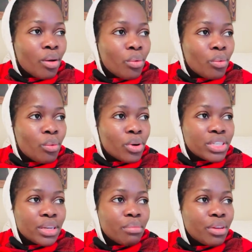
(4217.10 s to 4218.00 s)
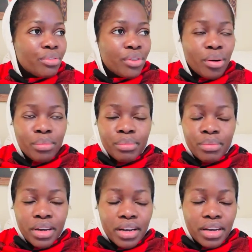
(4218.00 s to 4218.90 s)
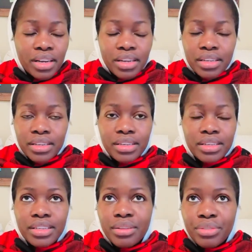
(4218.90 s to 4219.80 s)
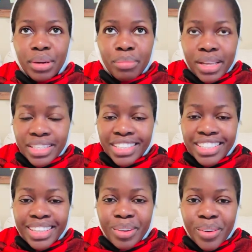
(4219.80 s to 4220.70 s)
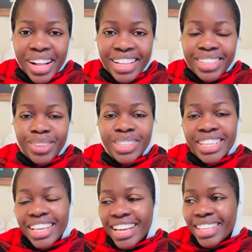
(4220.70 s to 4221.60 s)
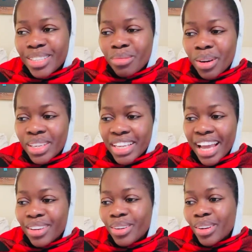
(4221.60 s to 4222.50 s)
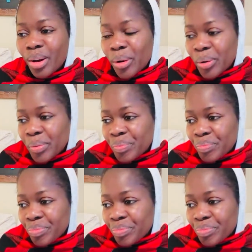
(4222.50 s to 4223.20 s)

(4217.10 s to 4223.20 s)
watching me from different places in the world, because here it's morning. I don't know